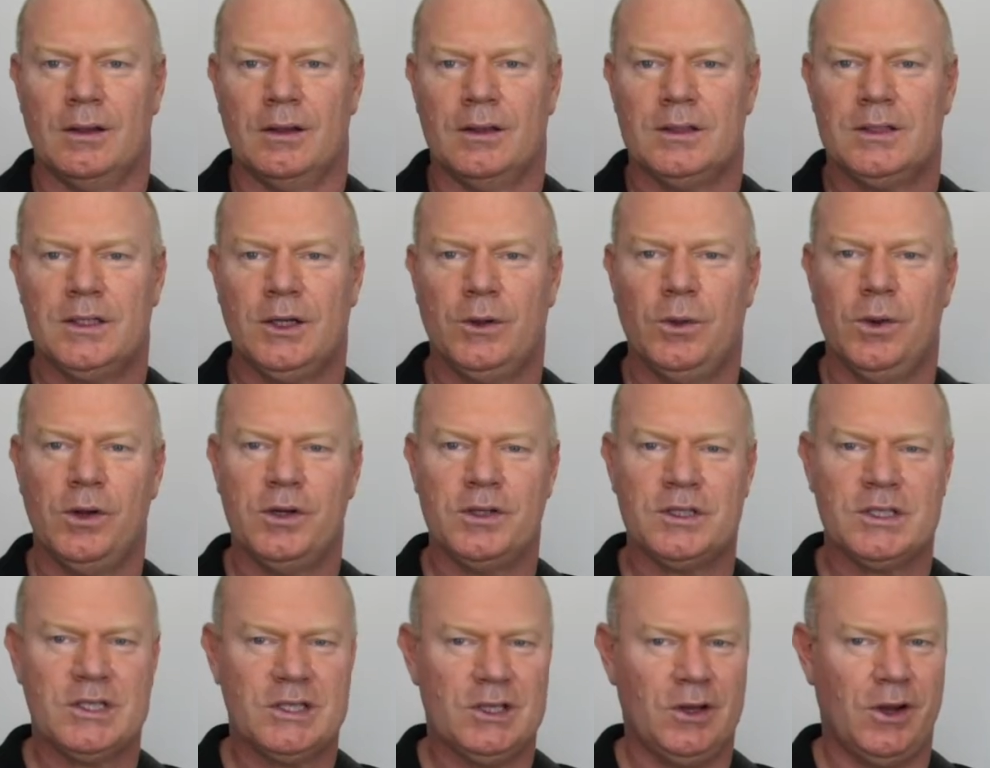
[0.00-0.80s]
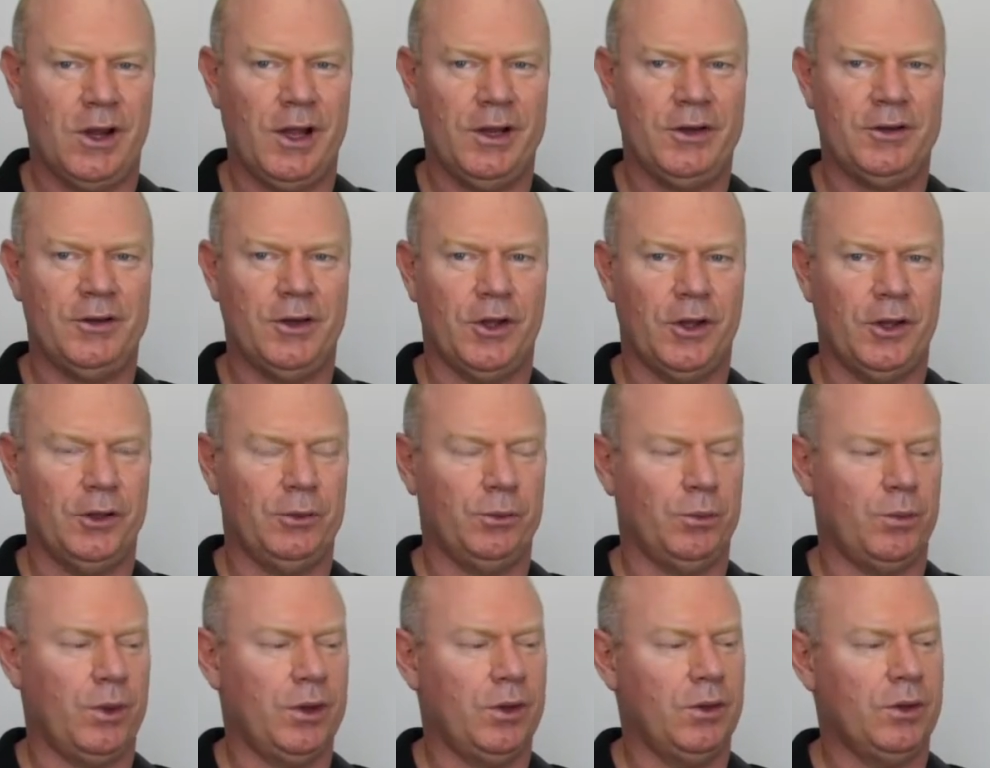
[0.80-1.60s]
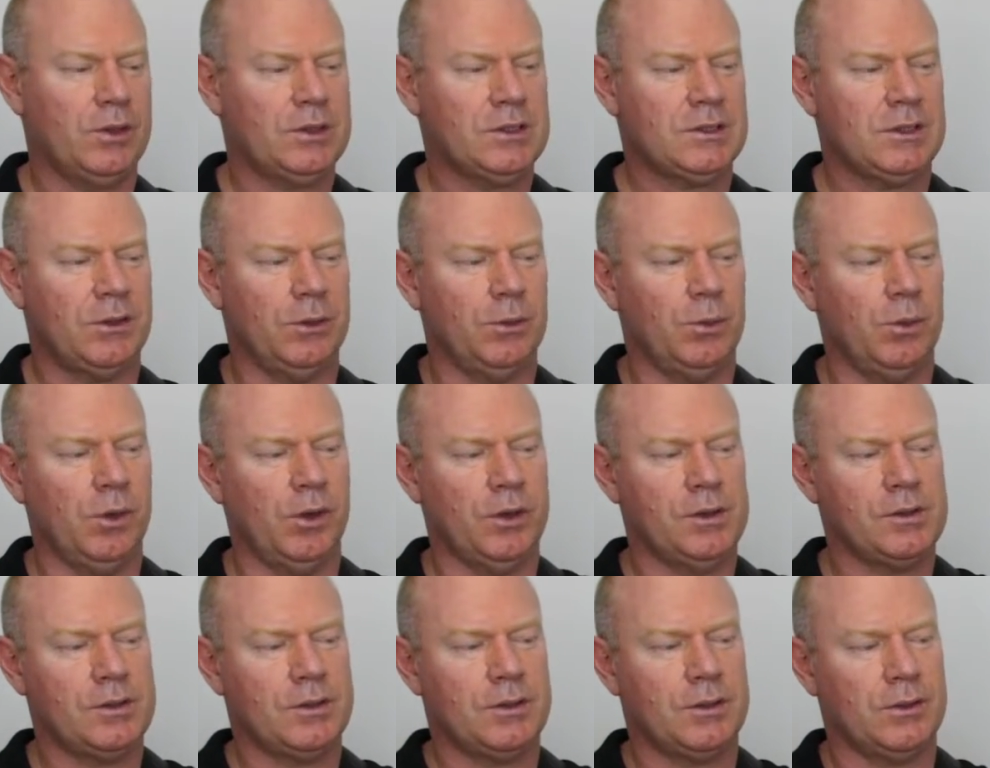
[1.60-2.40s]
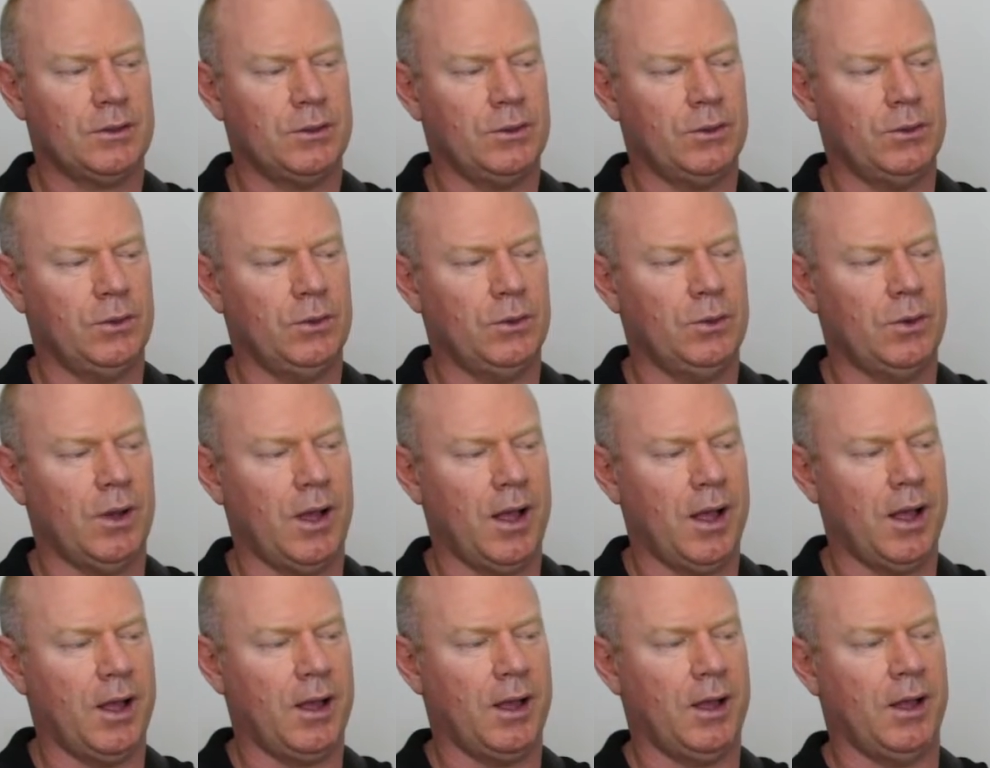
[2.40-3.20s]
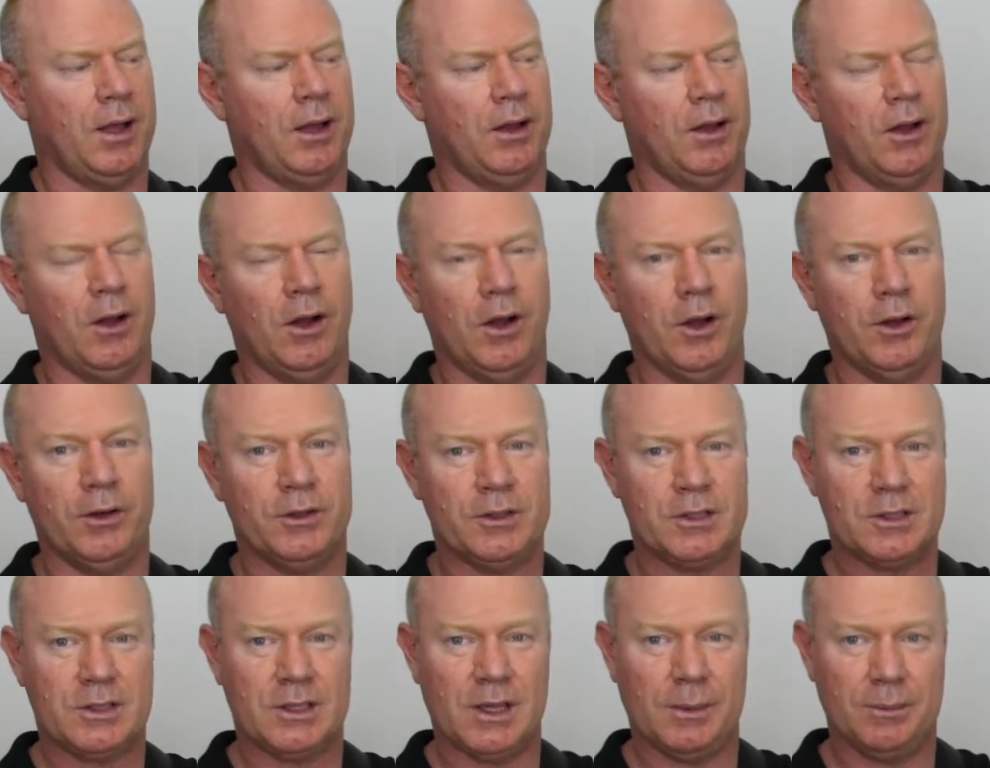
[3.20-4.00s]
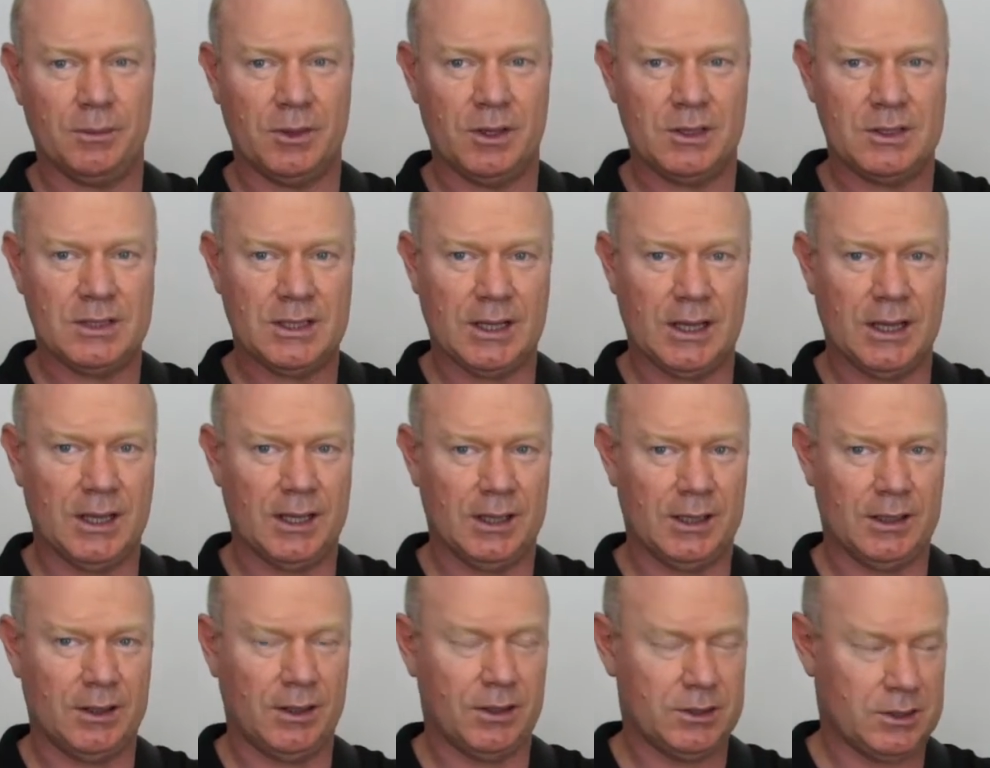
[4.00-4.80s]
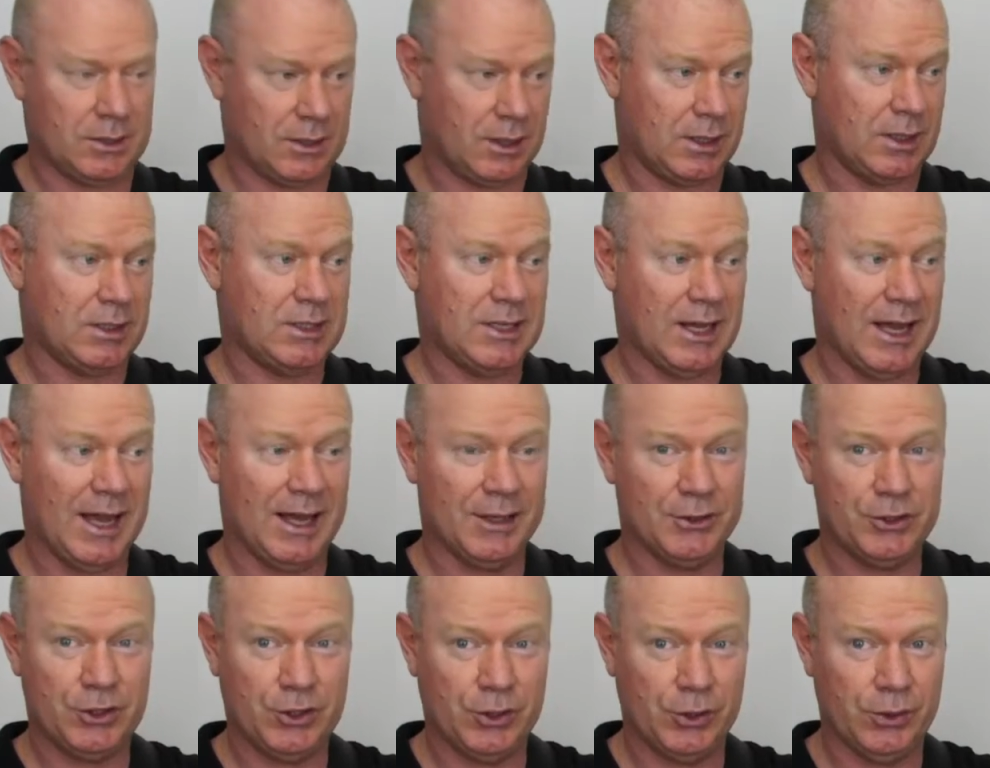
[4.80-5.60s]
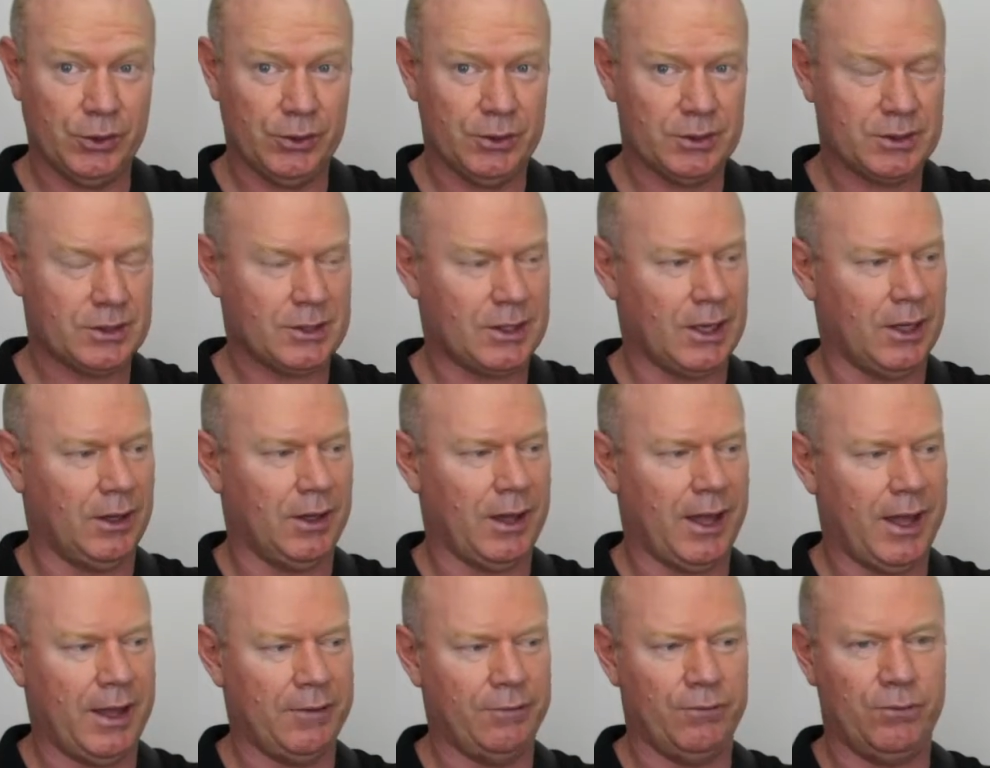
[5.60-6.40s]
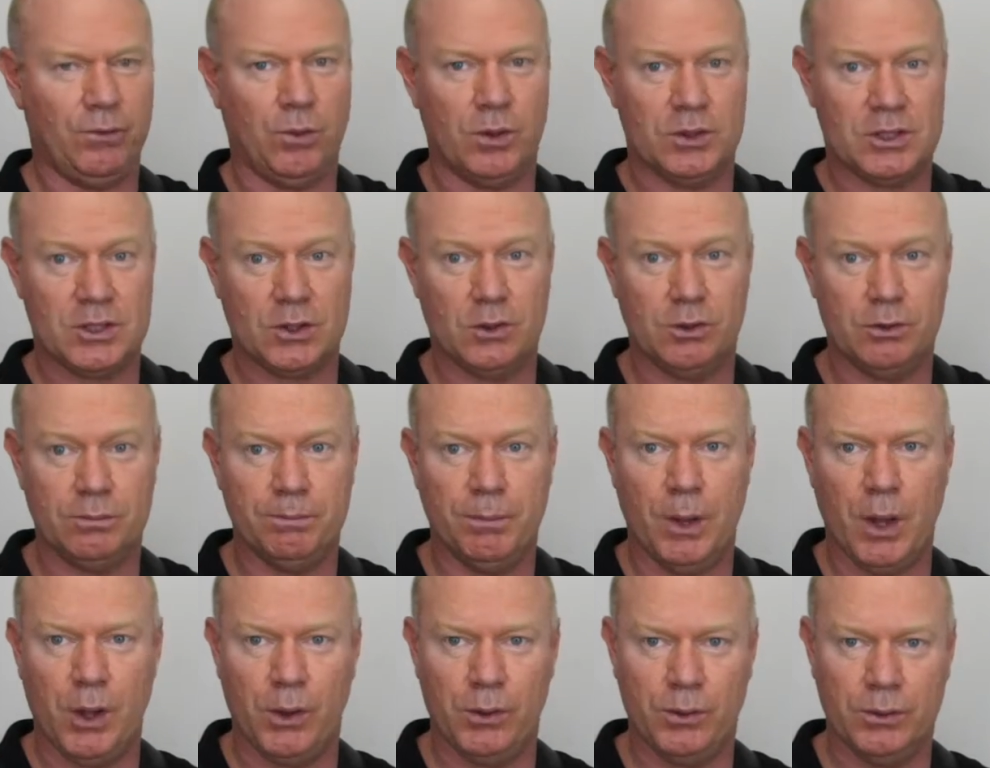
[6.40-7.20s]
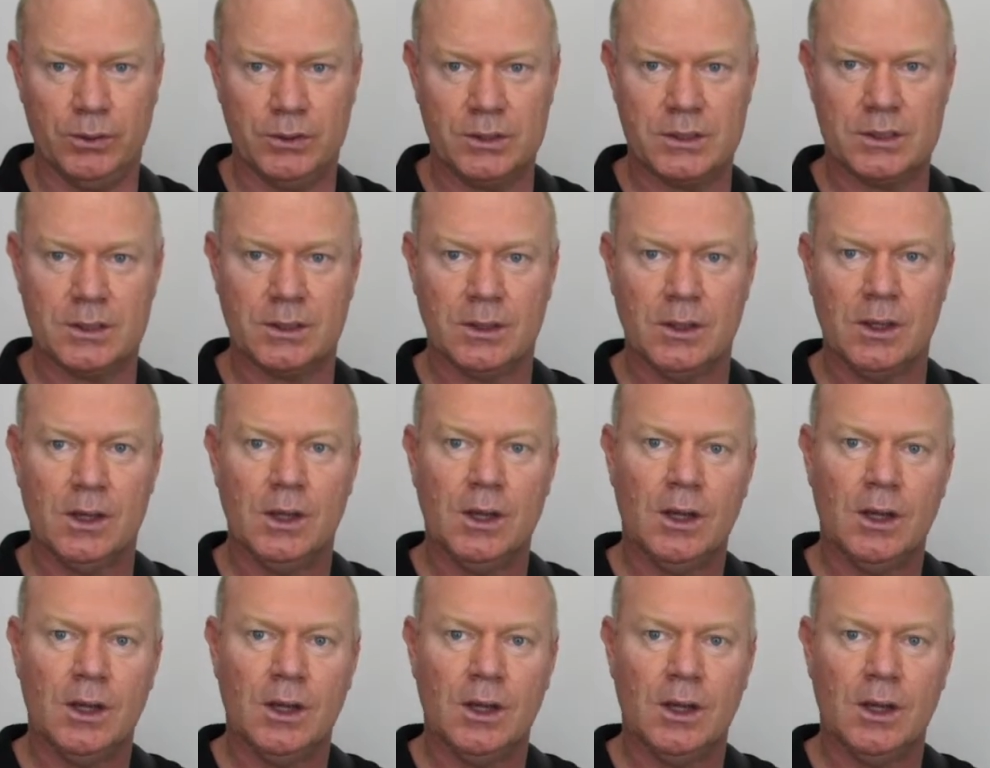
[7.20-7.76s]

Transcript: So on a side note, we also want to, on some guitar tuners, they'll have what's called modes.